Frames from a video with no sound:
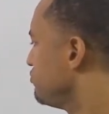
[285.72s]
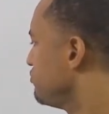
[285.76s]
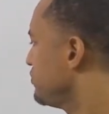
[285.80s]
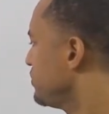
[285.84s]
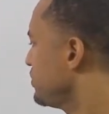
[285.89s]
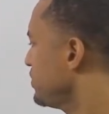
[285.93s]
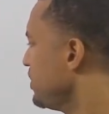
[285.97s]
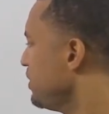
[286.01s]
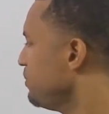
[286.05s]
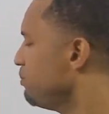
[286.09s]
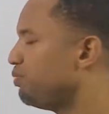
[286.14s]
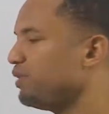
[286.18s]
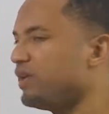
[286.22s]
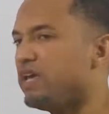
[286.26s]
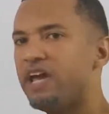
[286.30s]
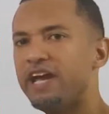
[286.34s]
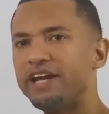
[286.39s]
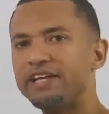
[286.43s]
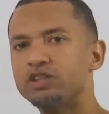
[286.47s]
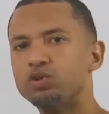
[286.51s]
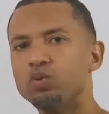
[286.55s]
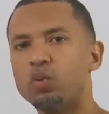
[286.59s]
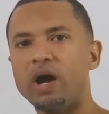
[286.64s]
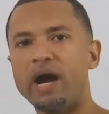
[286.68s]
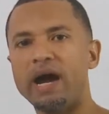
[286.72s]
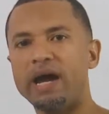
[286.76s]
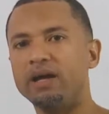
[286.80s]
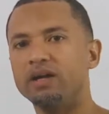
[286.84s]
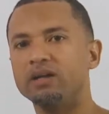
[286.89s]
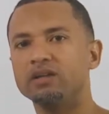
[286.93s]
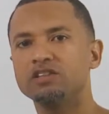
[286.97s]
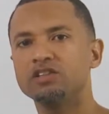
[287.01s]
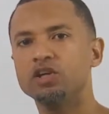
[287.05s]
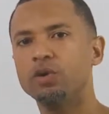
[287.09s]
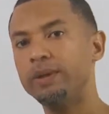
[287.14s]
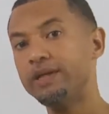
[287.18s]
simply xy.
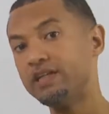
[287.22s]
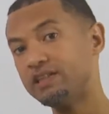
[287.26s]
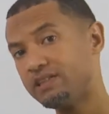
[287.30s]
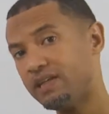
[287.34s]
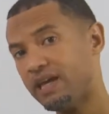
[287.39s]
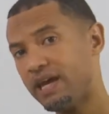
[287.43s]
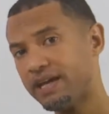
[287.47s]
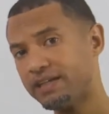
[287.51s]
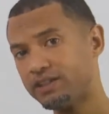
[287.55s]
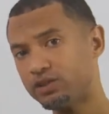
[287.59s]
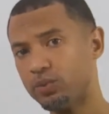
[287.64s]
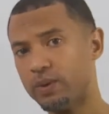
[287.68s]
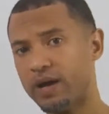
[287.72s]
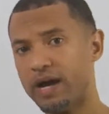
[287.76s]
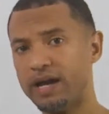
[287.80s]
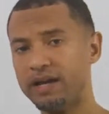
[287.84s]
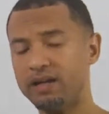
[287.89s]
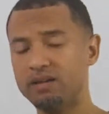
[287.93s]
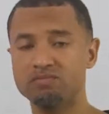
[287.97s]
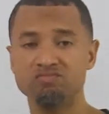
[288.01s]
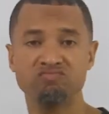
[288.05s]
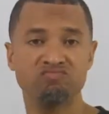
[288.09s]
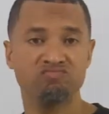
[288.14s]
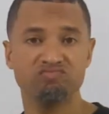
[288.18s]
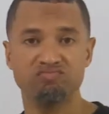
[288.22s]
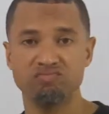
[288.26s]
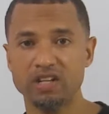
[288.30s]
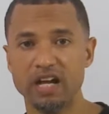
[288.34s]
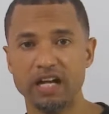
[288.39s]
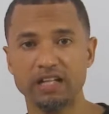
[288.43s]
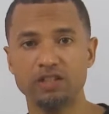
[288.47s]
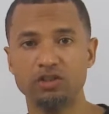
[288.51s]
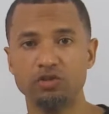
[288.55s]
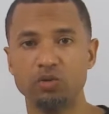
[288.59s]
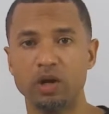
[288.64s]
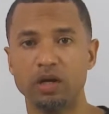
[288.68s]
So when you say xy,
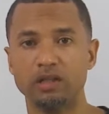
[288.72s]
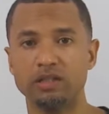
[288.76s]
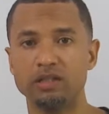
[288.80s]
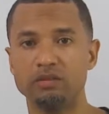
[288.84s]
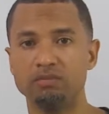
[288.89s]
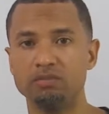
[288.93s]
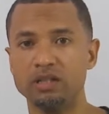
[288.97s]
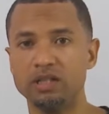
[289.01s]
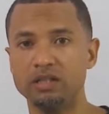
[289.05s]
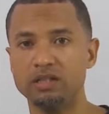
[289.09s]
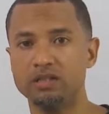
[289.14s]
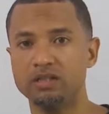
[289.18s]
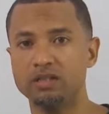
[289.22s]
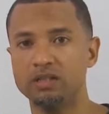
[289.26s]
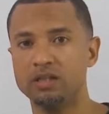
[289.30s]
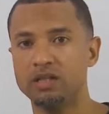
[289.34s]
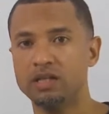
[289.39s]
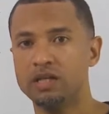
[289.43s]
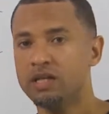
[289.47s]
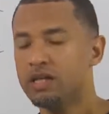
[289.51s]
that is what it means.